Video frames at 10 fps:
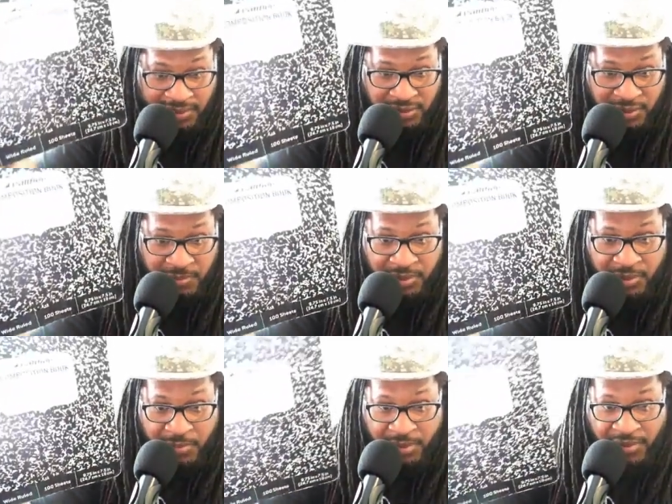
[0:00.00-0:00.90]
This is going to be
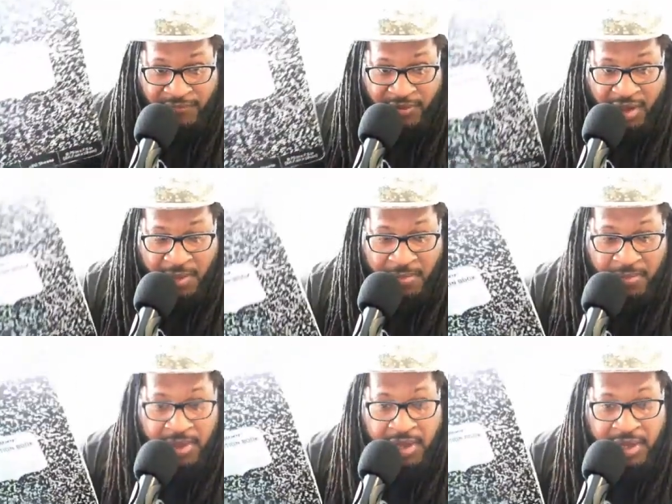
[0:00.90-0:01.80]
your book
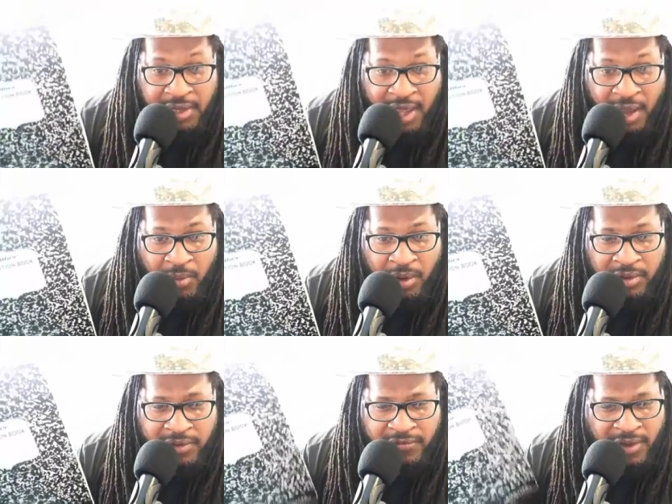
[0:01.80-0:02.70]
from now
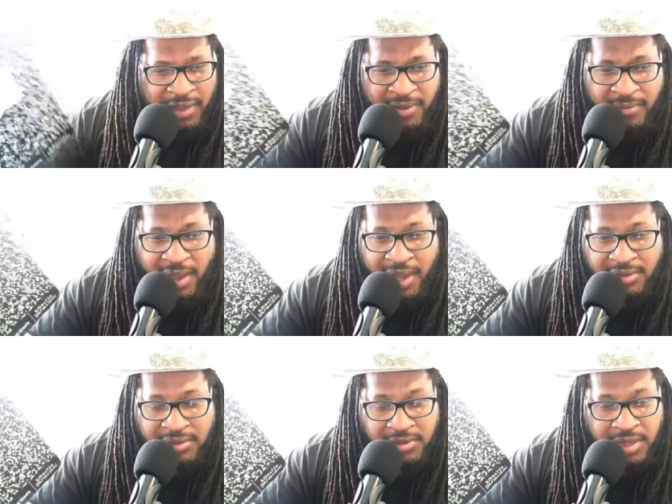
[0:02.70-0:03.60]
on. You can find them
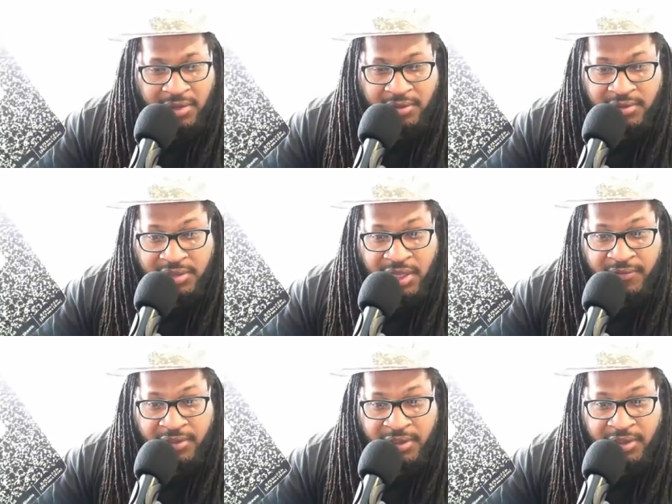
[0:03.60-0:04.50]
at,
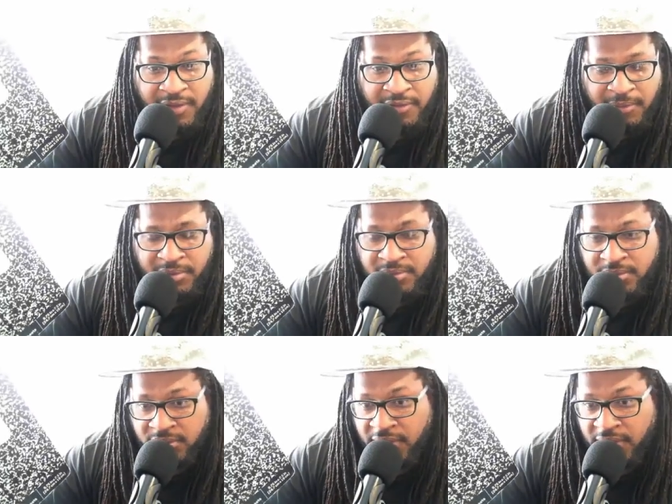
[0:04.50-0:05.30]
7-Eleven,